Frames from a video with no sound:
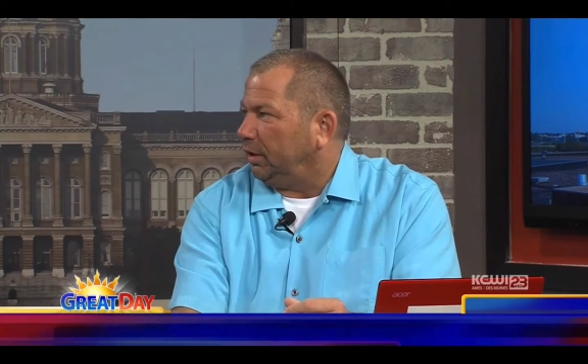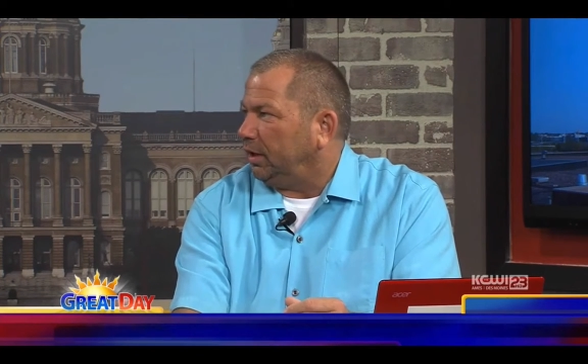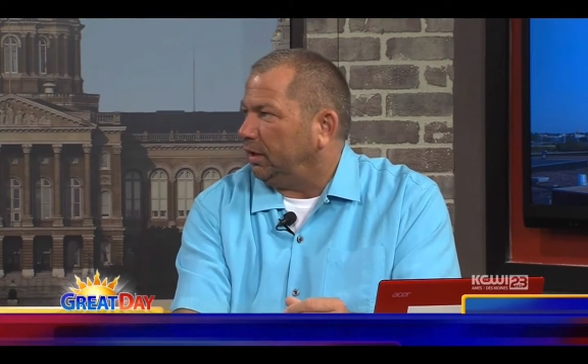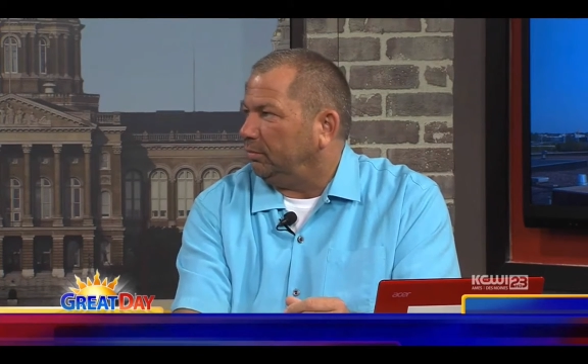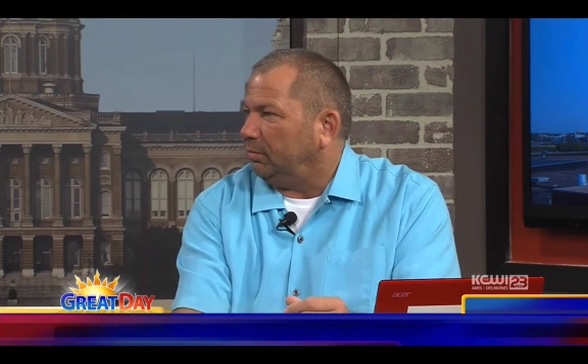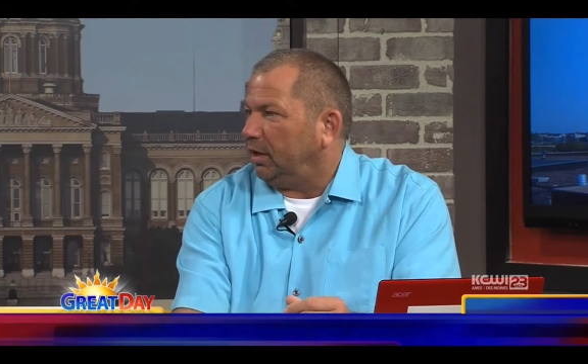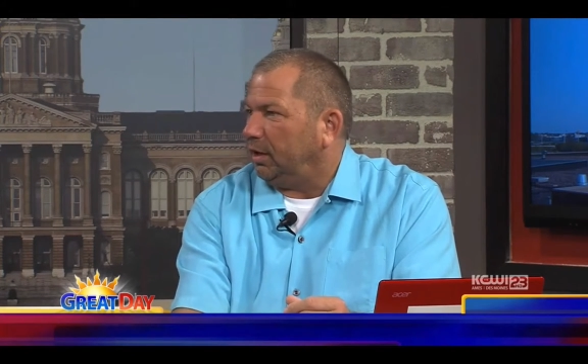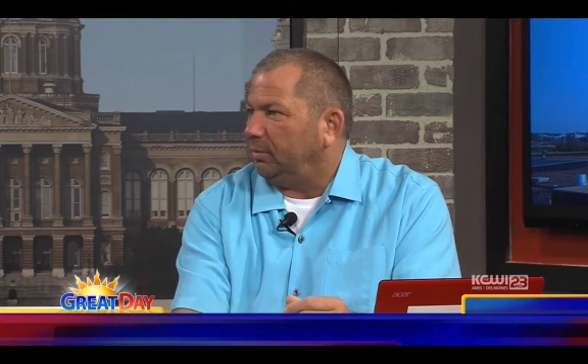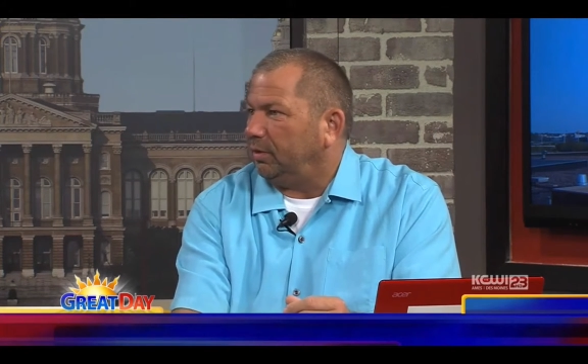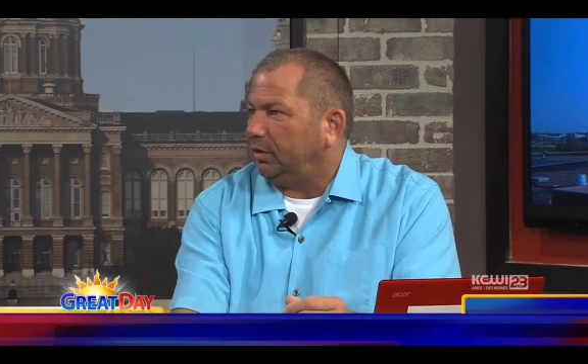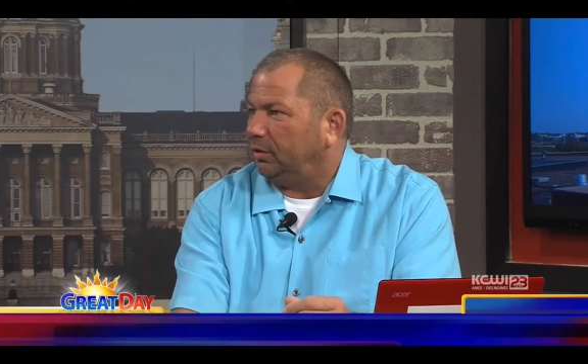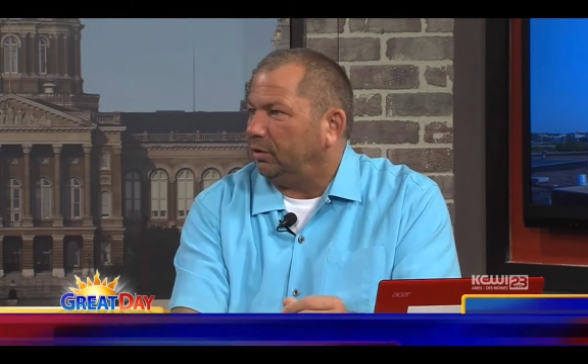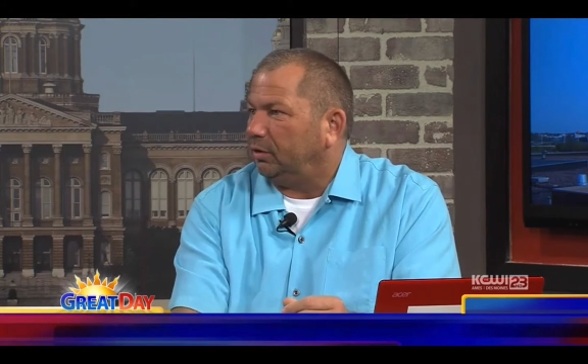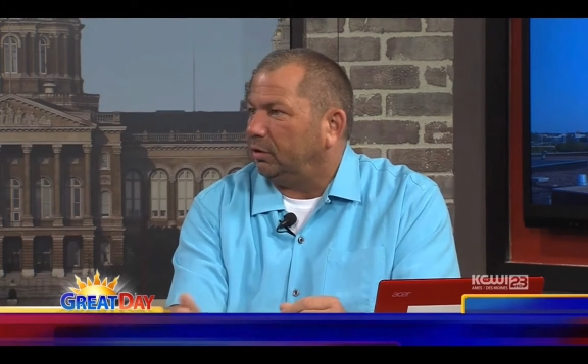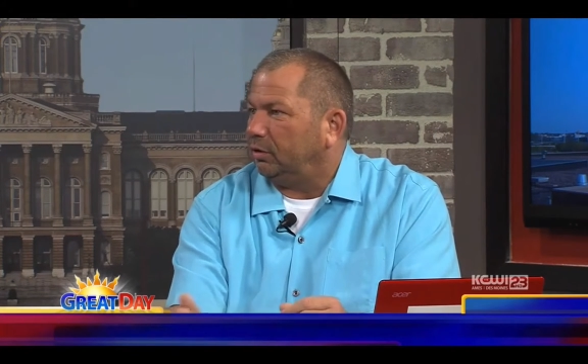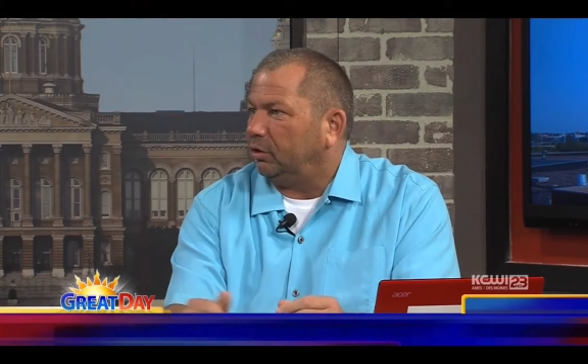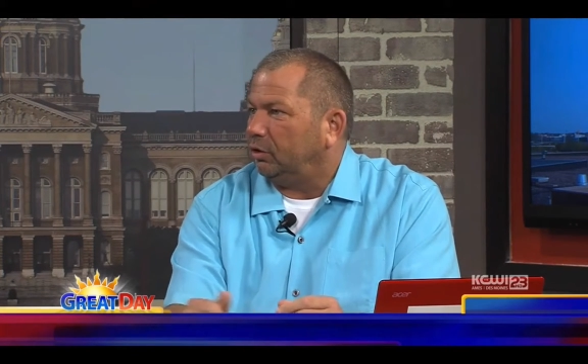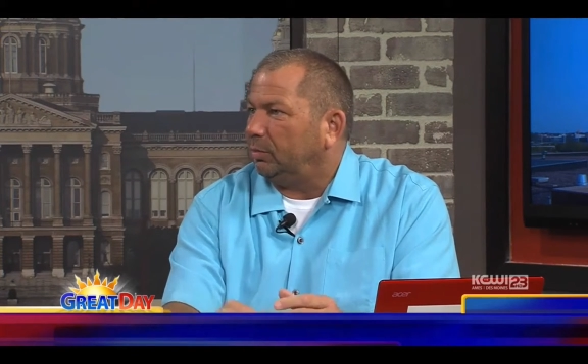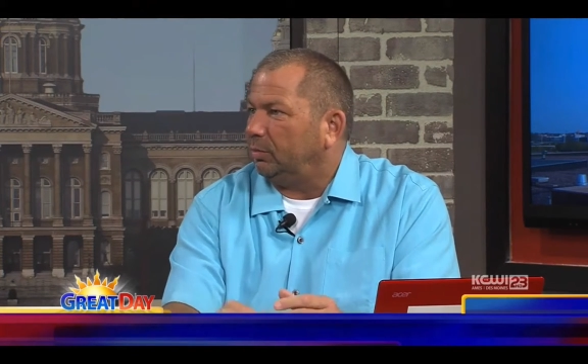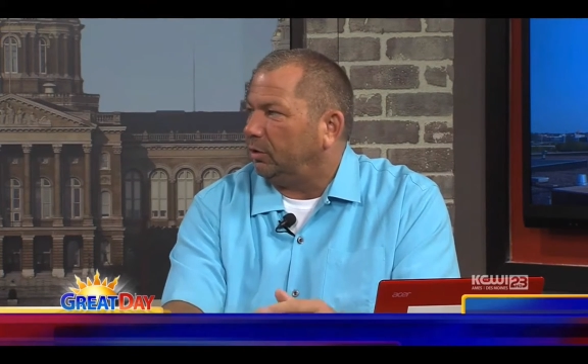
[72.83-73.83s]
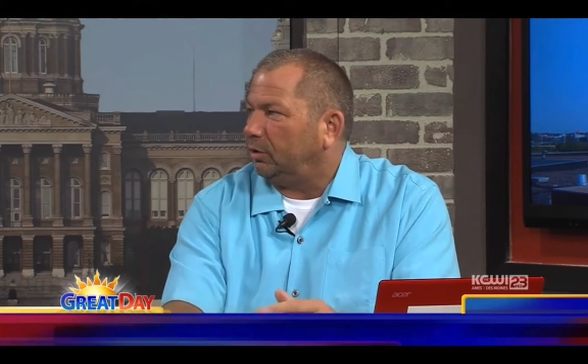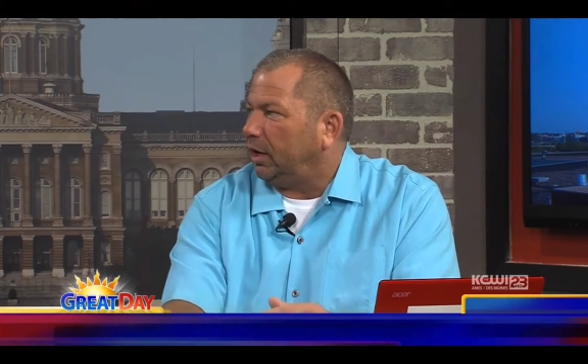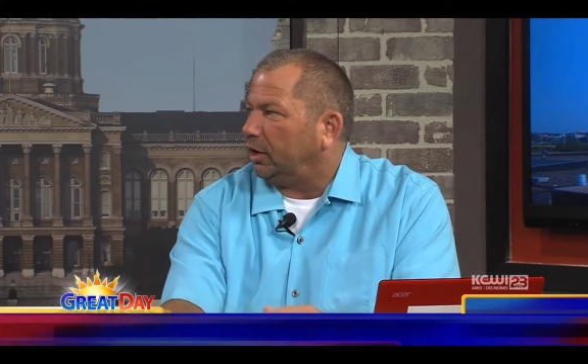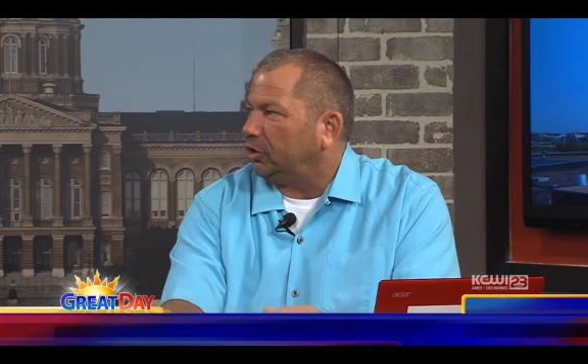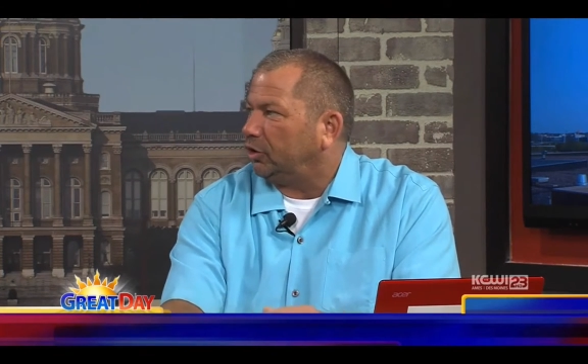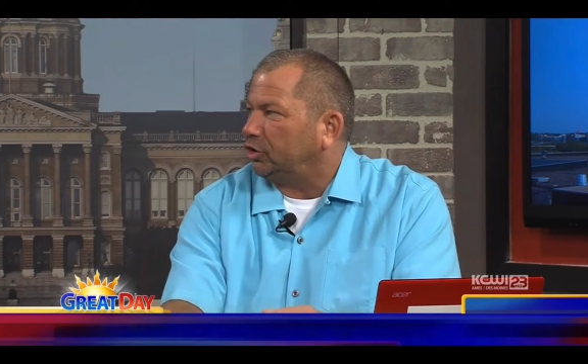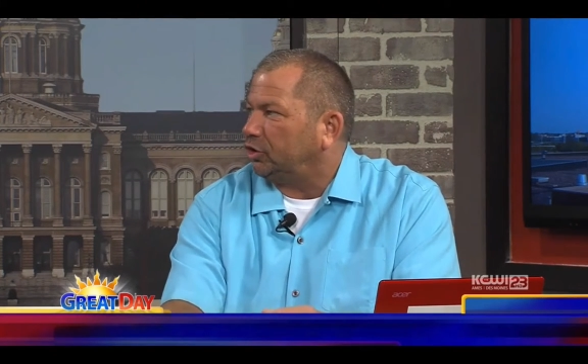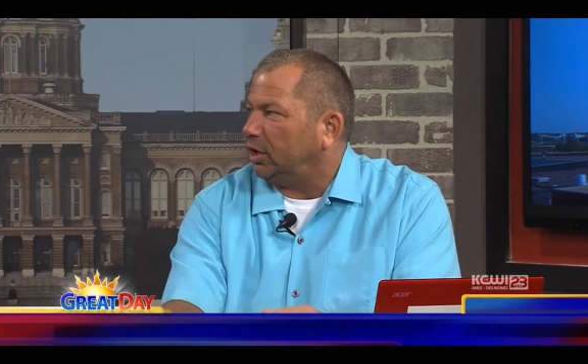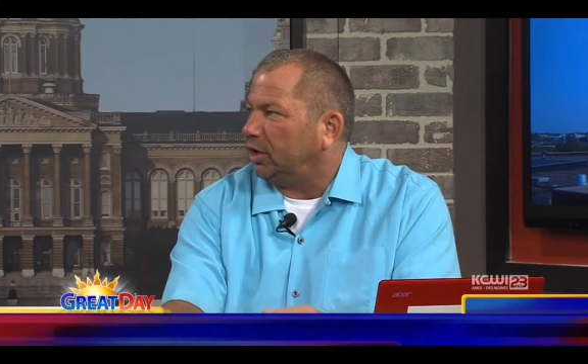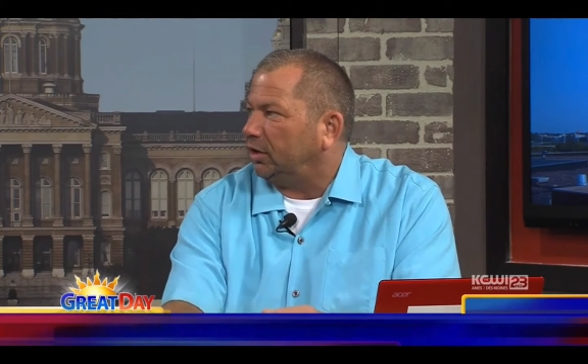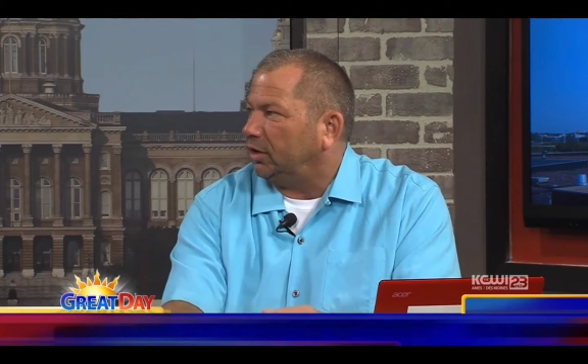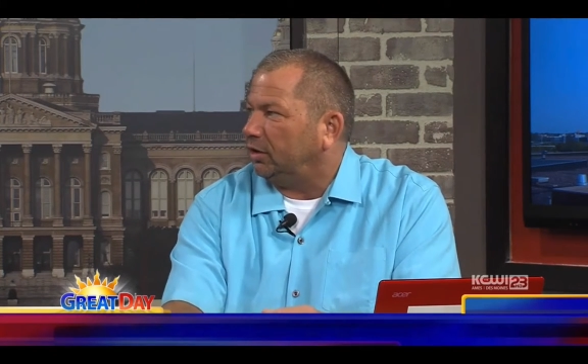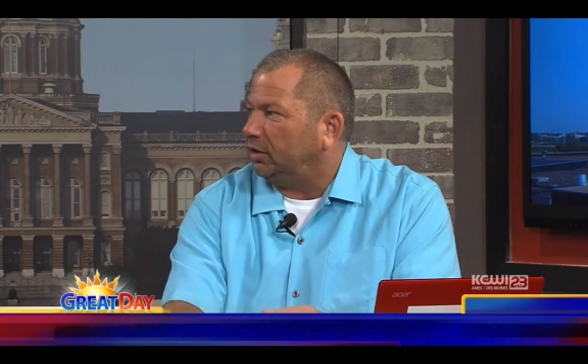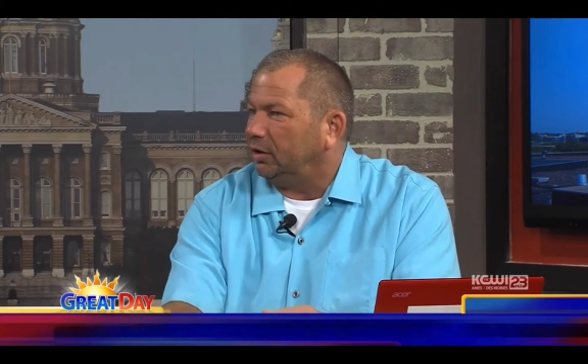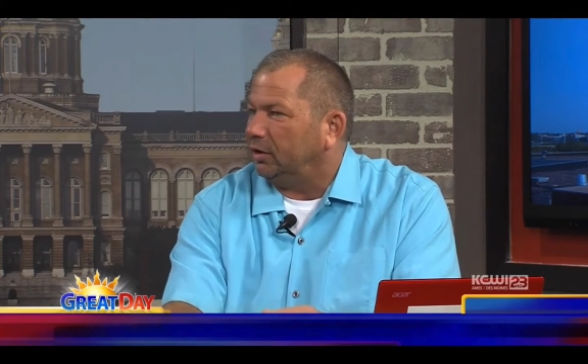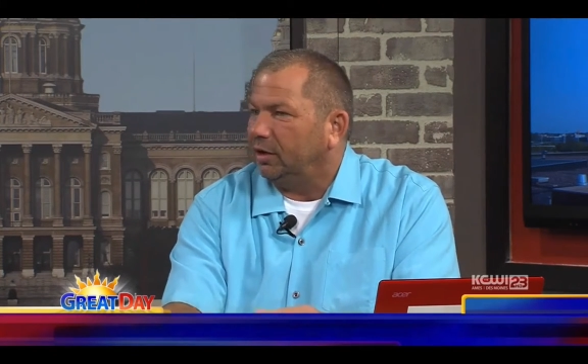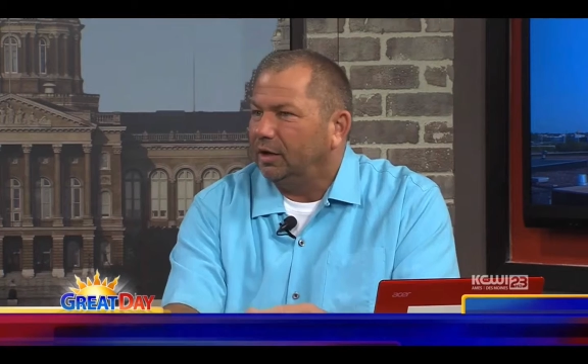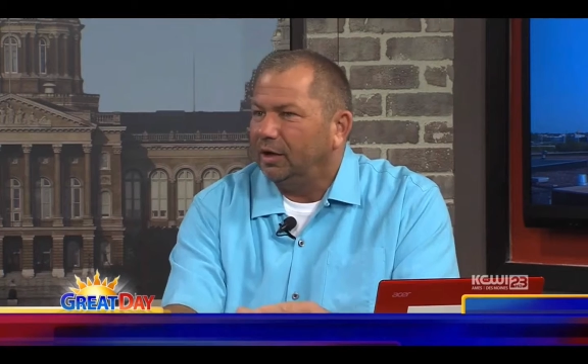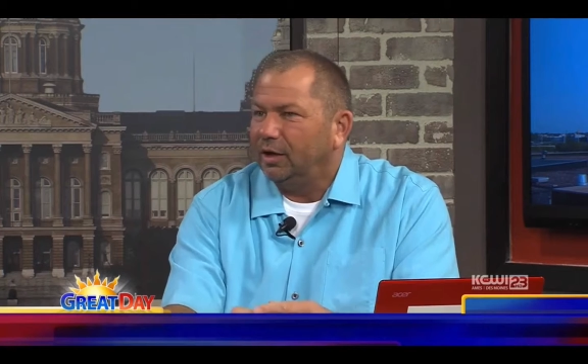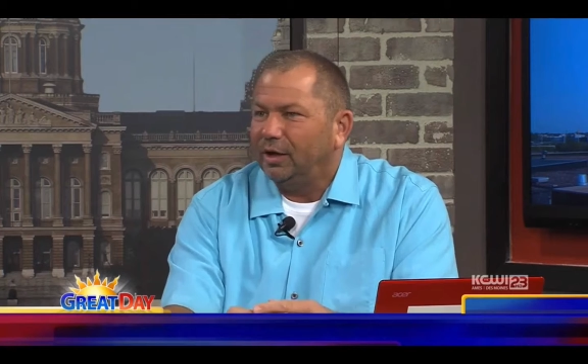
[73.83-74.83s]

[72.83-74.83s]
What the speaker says: blame them on the curb rash on it.